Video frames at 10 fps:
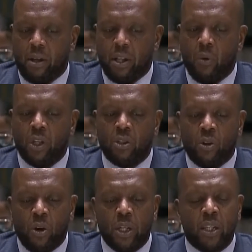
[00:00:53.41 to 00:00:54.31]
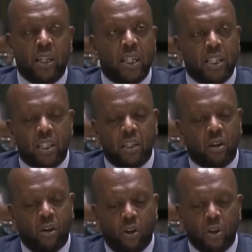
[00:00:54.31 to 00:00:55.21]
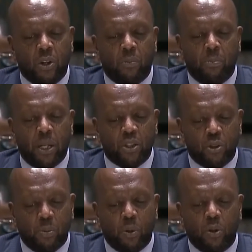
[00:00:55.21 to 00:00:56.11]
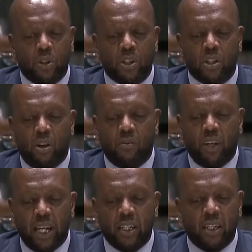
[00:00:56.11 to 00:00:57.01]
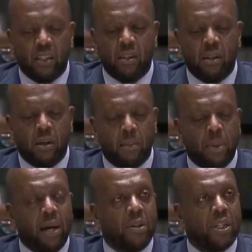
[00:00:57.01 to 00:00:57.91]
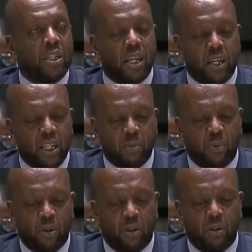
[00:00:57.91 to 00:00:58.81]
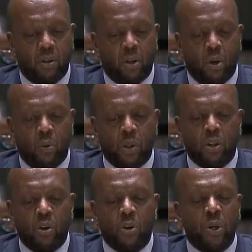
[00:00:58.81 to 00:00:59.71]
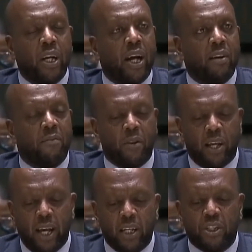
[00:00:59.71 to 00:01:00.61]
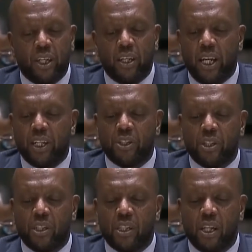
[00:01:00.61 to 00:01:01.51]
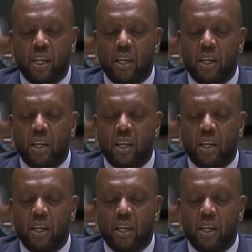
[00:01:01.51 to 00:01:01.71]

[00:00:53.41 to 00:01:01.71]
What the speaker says: They were drawn in the distant colonial metropoles of London, Paris, and Lisbon, with no regard for the ancient nations